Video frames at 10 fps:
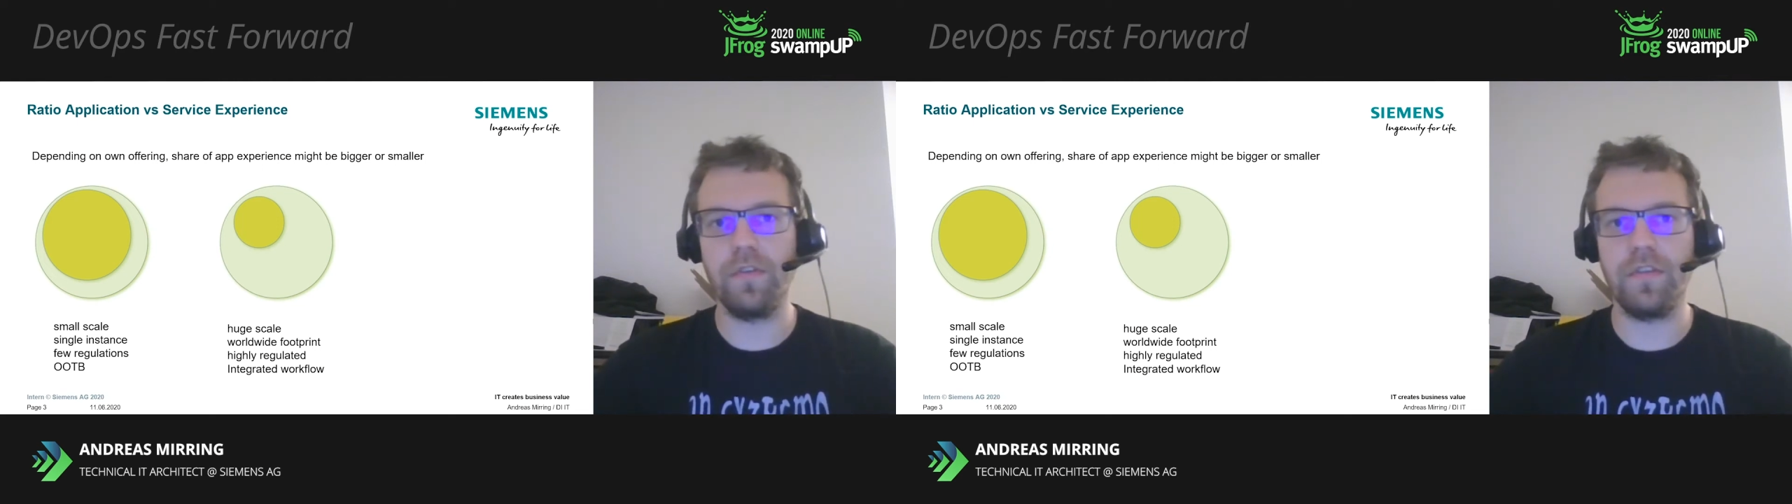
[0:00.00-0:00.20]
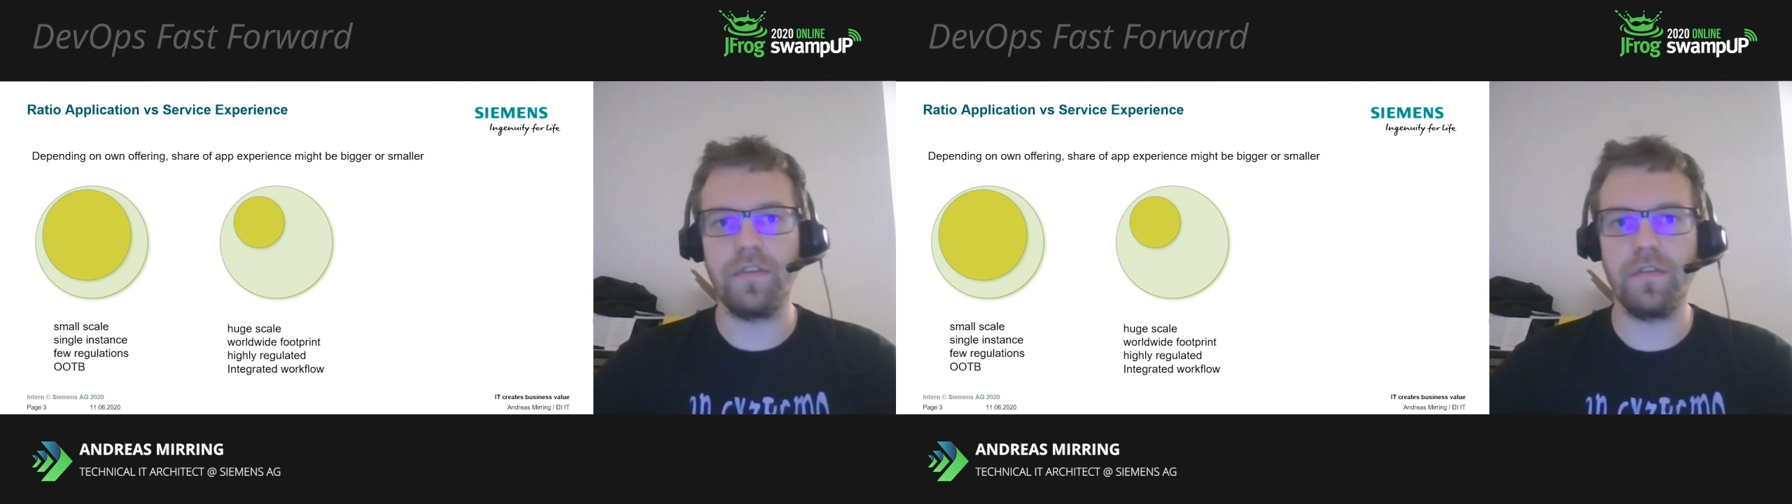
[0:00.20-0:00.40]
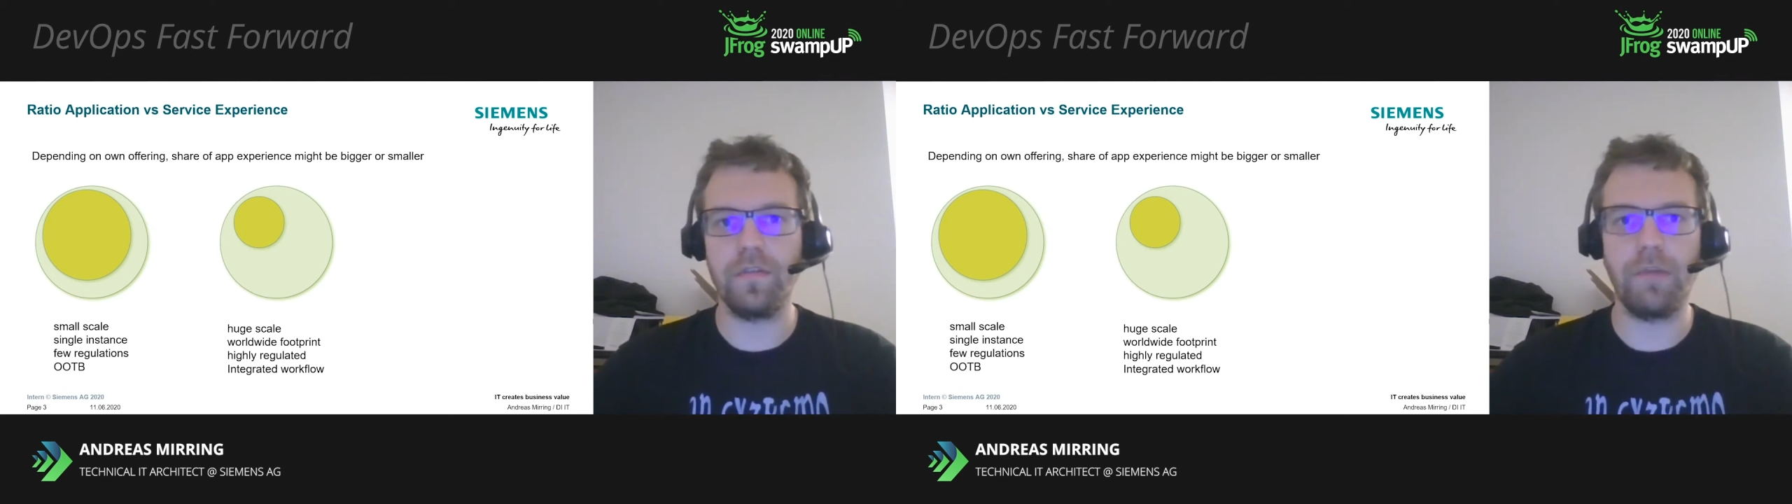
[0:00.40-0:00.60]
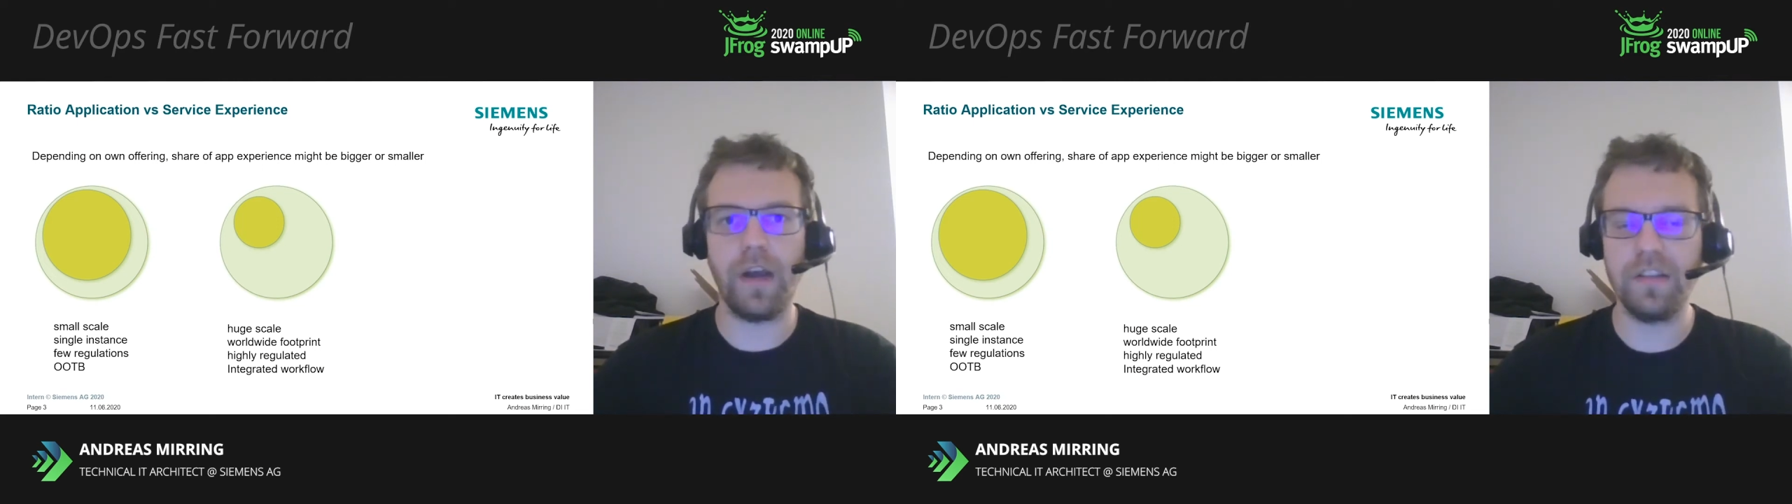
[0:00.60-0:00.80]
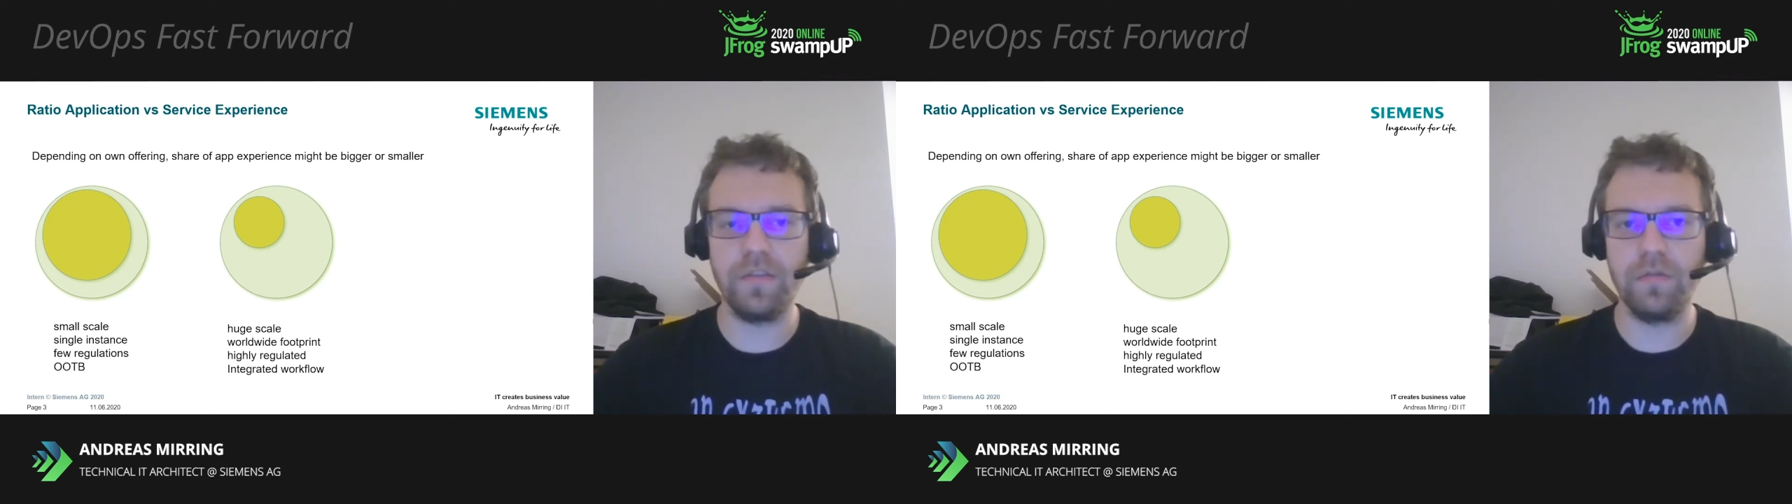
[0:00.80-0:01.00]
with third party